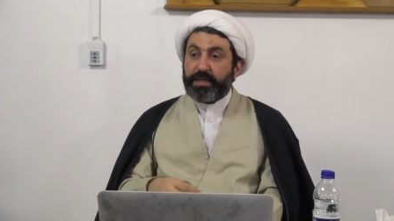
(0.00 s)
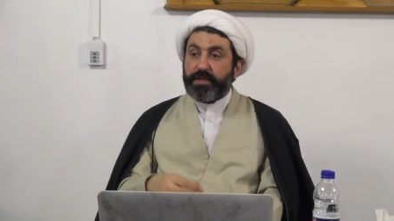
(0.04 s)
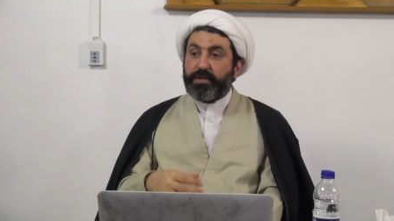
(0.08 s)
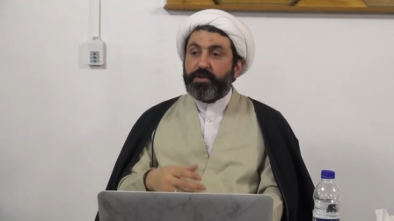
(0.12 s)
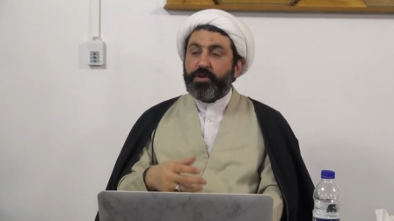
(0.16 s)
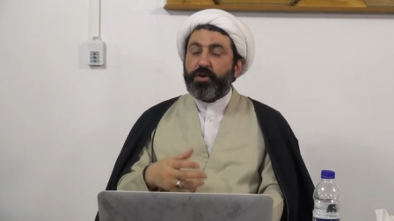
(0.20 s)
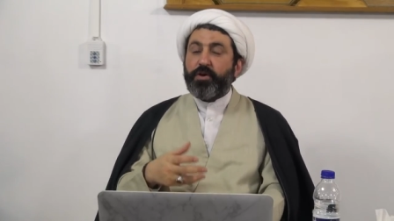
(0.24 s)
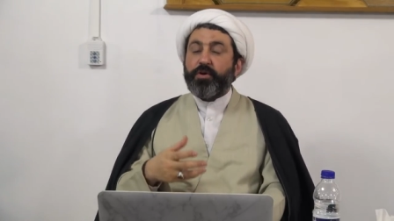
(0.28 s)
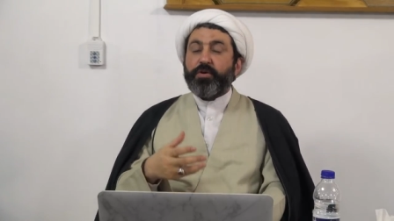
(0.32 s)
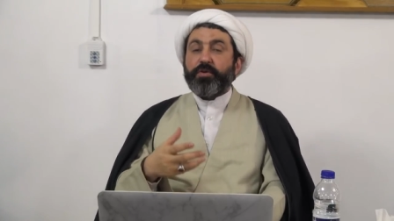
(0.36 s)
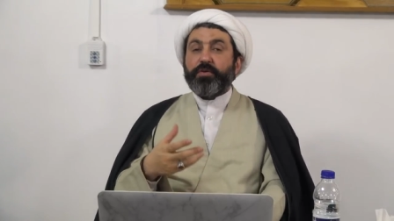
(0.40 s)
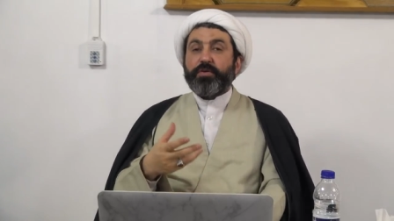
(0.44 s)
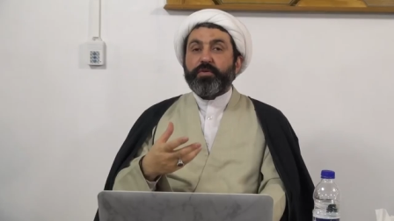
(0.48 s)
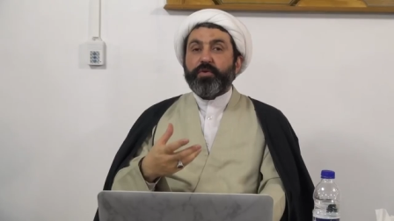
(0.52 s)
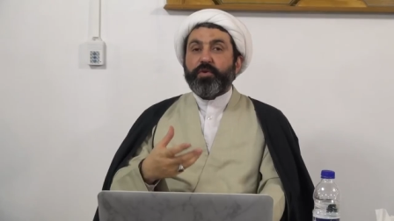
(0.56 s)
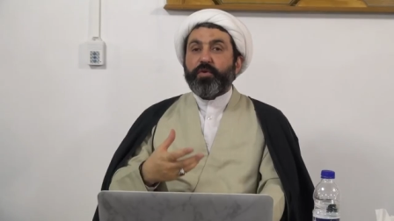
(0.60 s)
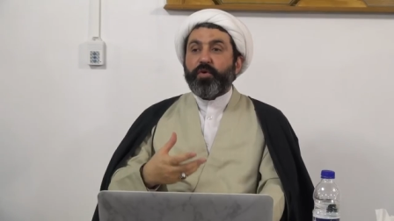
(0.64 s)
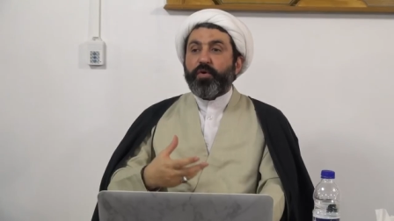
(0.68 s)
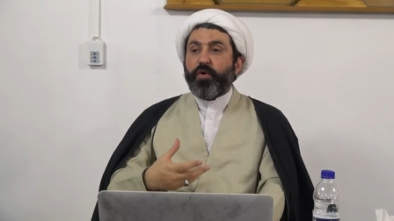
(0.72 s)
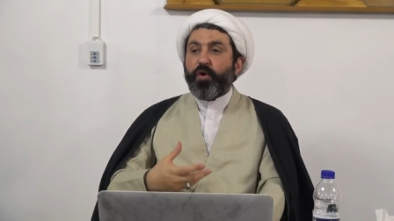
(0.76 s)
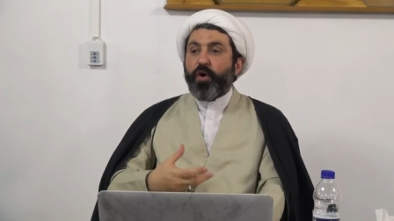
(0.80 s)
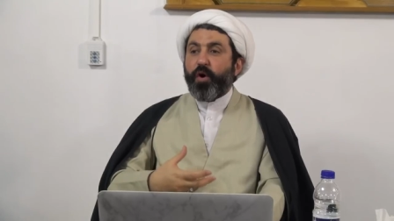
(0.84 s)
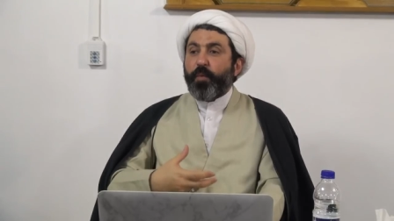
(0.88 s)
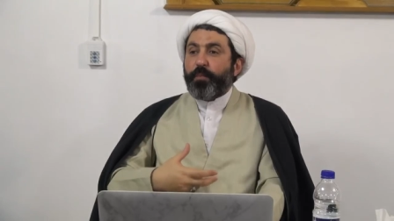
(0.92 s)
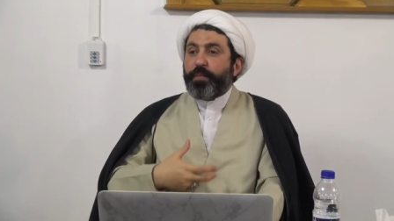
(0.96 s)
No,
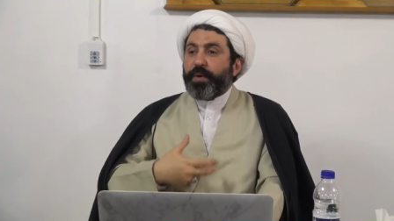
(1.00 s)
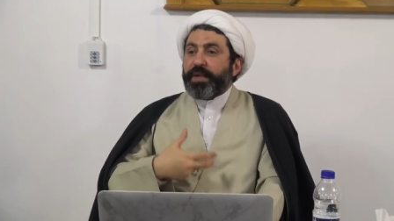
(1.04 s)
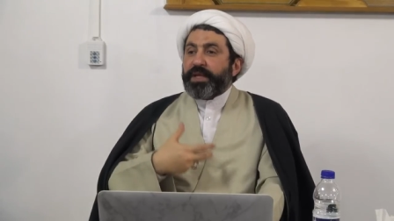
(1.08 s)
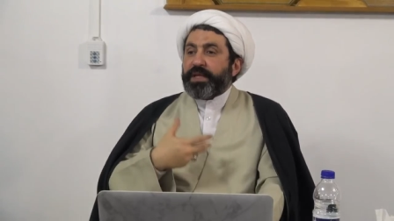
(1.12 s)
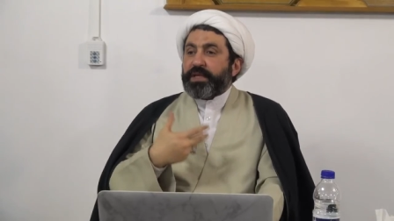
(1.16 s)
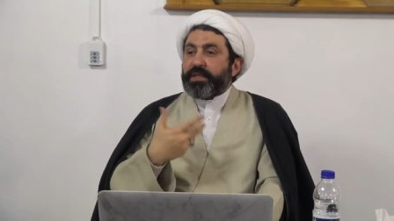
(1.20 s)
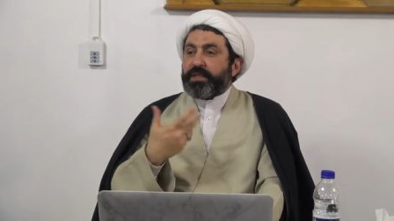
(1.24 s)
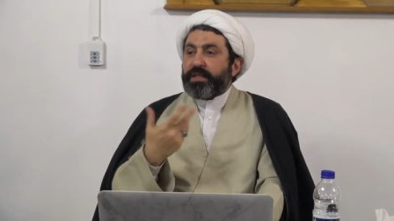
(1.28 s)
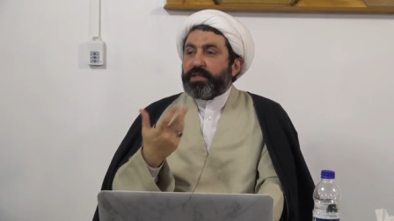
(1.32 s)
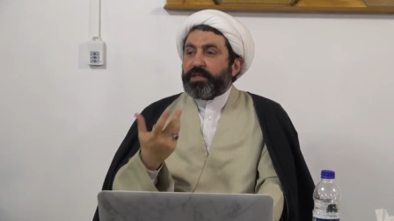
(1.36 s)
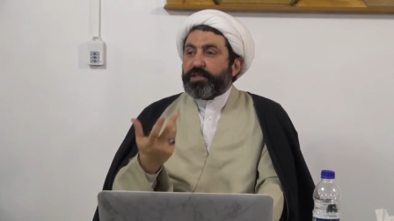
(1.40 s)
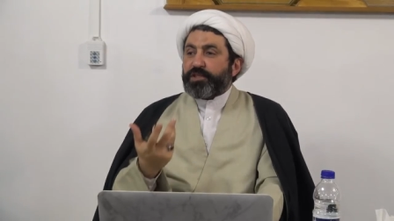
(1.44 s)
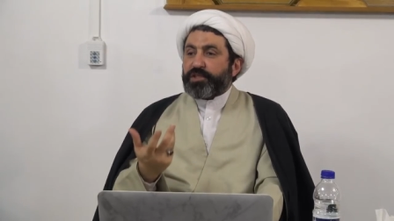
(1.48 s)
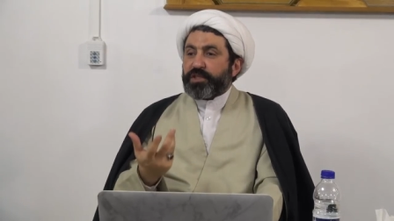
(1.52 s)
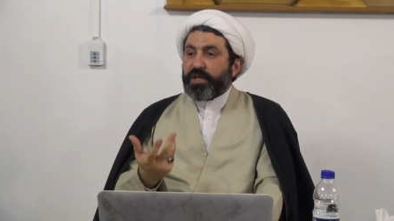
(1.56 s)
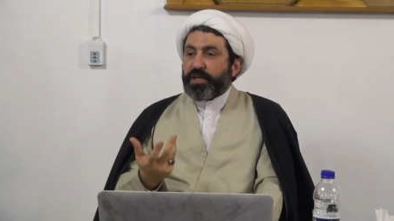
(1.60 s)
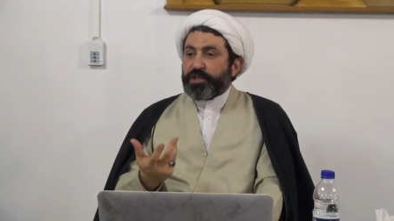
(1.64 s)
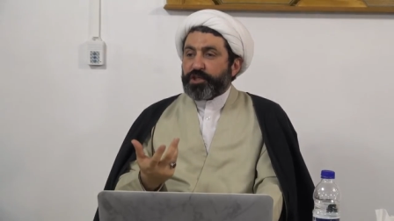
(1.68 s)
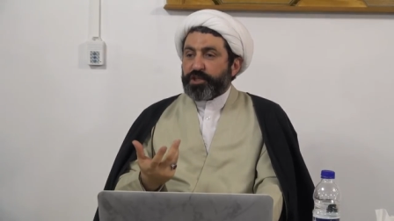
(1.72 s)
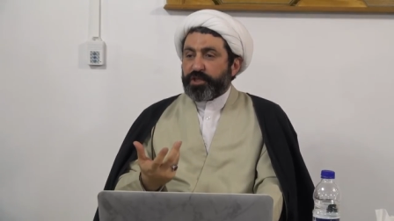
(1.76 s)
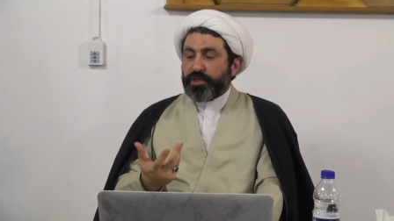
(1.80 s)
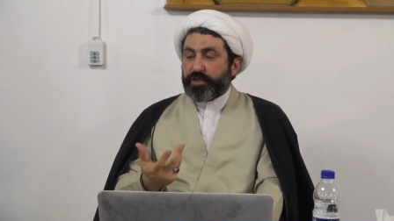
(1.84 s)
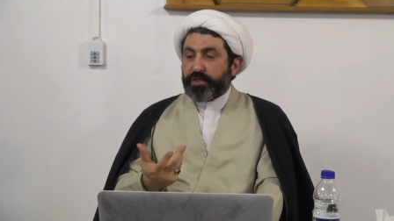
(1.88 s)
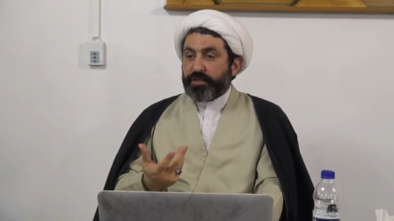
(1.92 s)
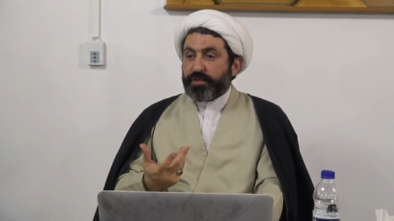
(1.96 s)
opening the
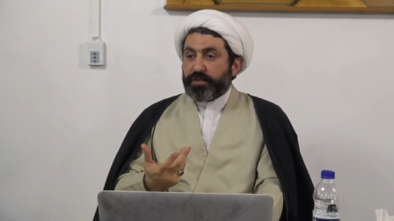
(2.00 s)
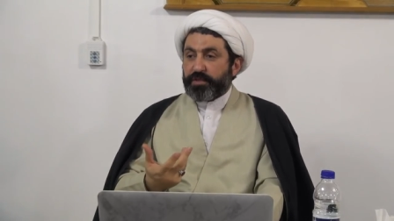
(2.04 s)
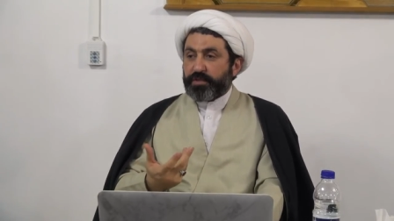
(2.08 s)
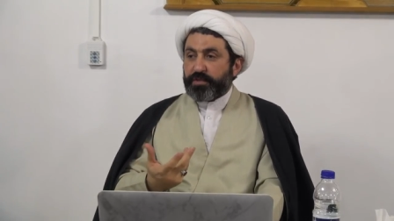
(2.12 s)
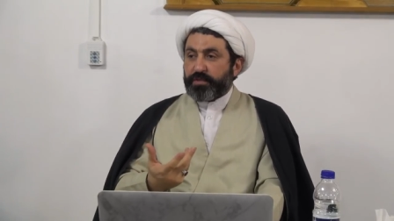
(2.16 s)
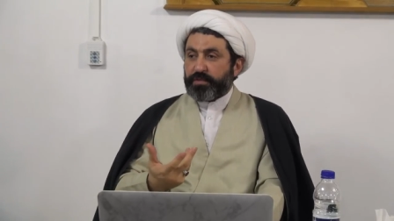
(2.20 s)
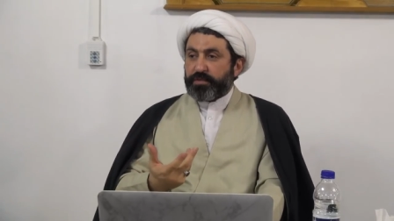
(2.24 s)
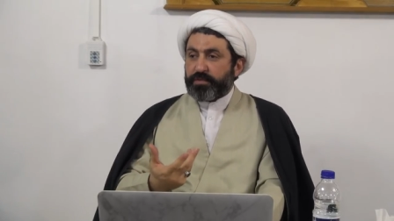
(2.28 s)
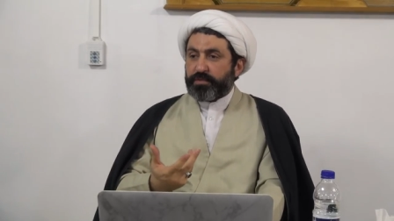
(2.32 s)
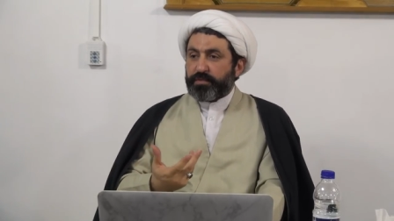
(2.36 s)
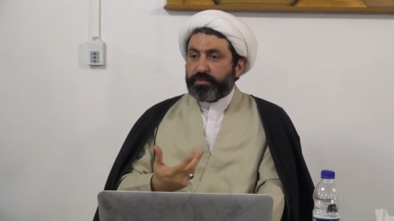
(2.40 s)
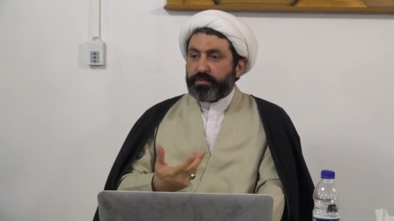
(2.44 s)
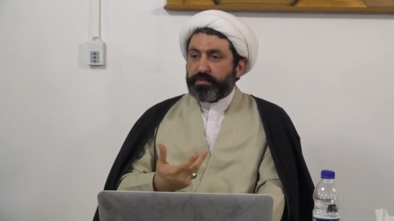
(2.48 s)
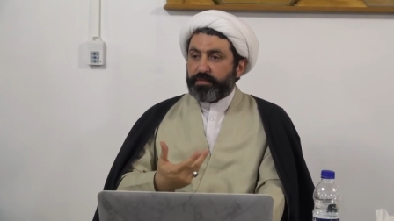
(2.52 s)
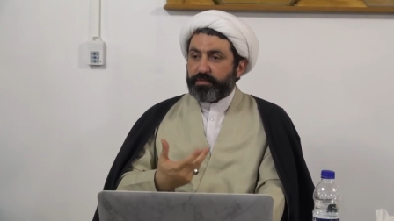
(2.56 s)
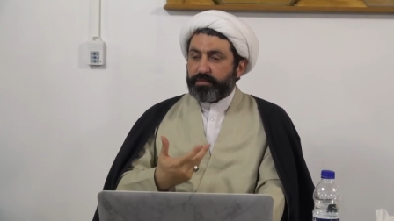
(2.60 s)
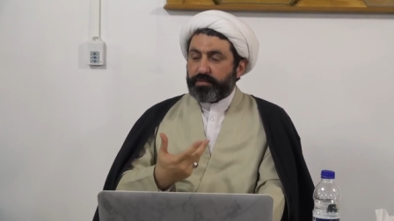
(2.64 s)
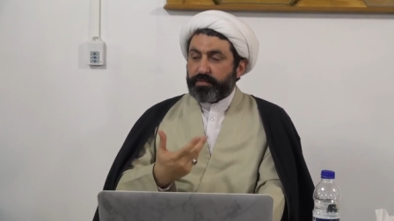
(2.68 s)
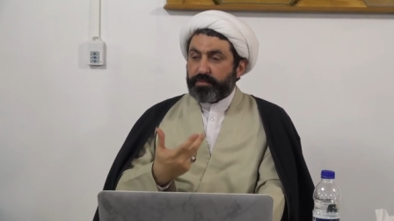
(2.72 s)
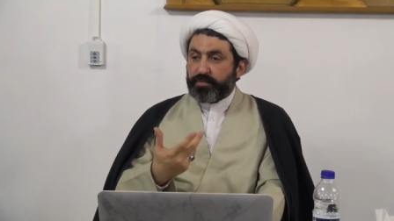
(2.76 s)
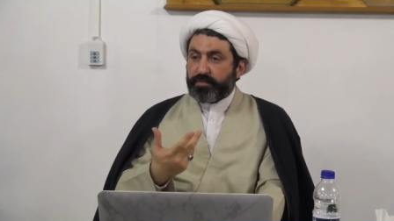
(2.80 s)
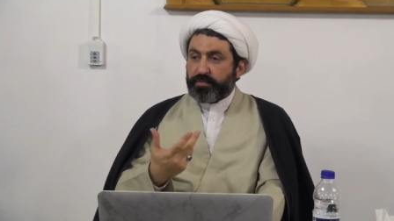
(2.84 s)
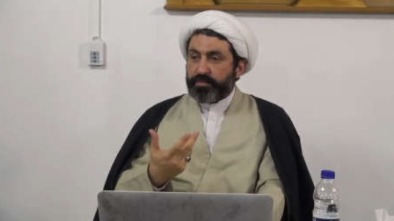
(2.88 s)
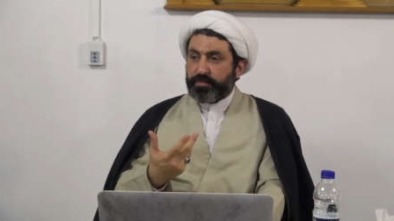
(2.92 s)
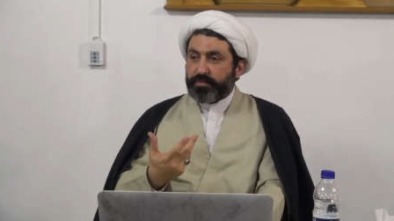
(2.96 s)
discussion. Huh?
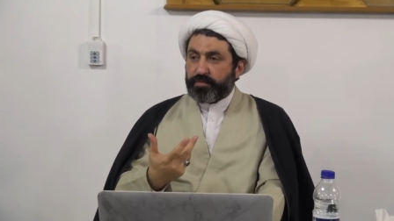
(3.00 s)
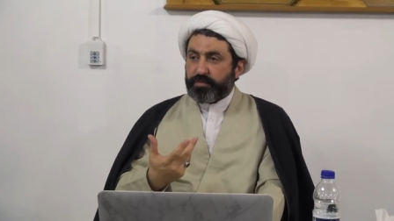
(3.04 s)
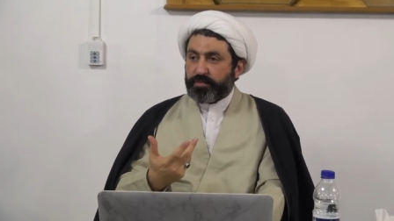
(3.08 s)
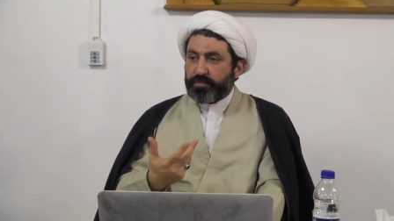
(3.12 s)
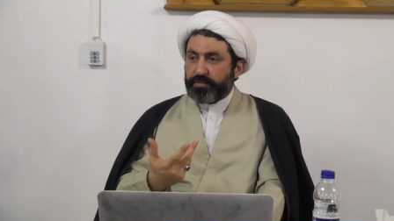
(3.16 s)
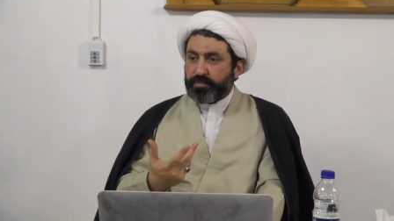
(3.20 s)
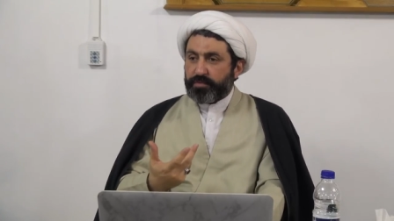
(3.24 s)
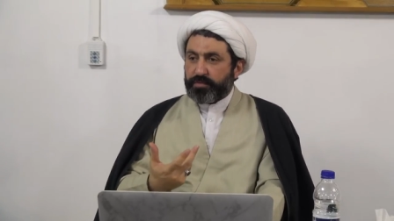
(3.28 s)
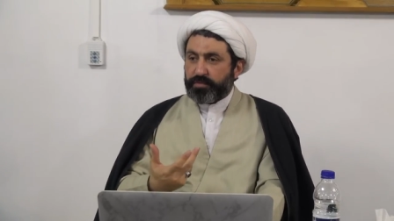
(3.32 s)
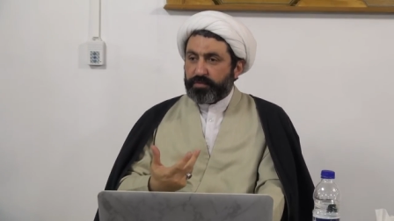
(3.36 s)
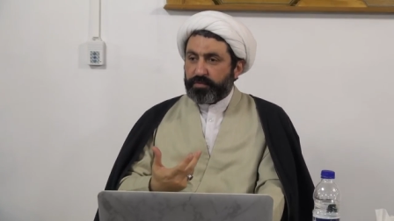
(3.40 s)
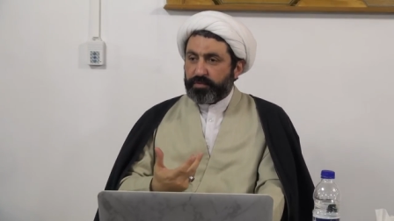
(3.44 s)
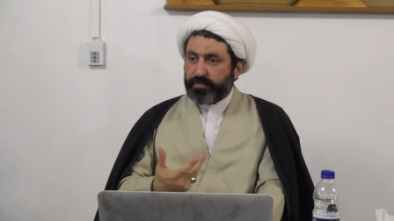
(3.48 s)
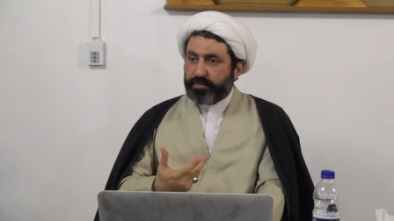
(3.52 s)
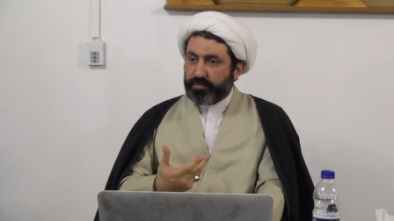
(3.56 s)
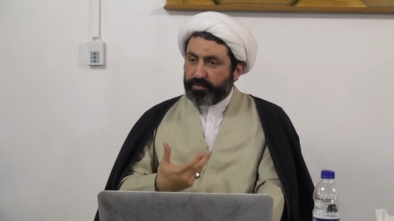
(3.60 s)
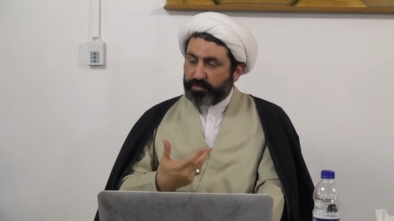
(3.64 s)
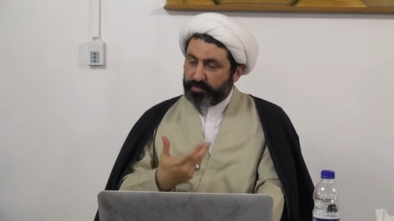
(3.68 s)
Introduction.